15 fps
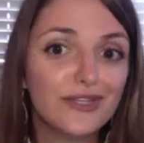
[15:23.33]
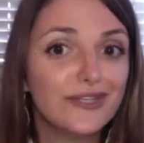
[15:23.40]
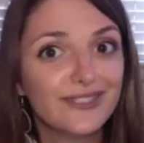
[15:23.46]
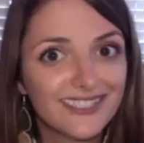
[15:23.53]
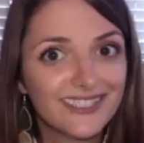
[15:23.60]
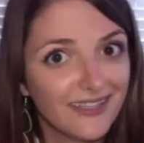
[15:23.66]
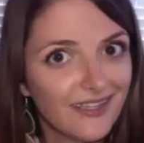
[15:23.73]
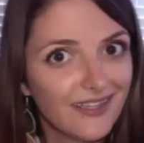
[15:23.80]
when you
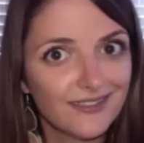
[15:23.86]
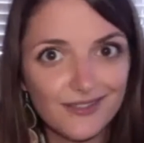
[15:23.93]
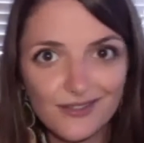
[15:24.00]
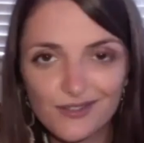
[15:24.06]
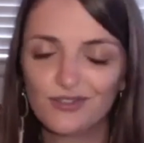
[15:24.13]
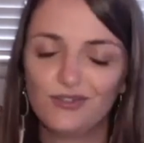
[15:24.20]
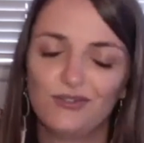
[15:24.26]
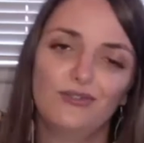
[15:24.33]
say
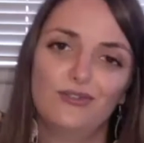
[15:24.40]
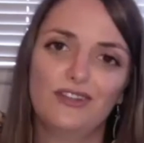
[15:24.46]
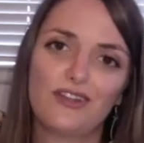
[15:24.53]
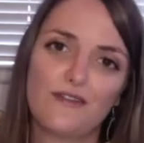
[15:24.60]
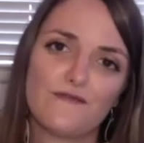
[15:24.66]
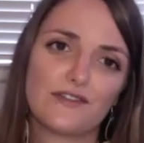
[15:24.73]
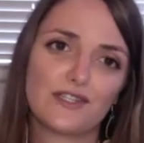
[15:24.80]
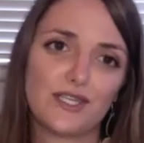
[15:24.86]
yes to the
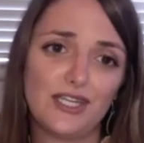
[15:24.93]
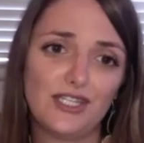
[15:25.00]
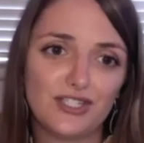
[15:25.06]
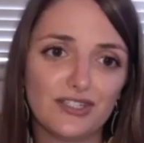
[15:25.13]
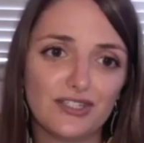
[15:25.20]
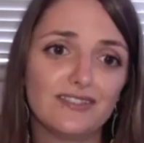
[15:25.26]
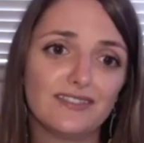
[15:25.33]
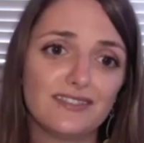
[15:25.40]

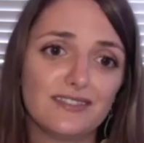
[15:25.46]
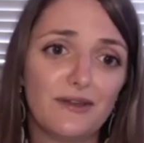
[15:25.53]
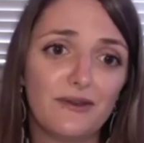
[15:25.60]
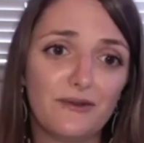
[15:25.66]
conversation. So,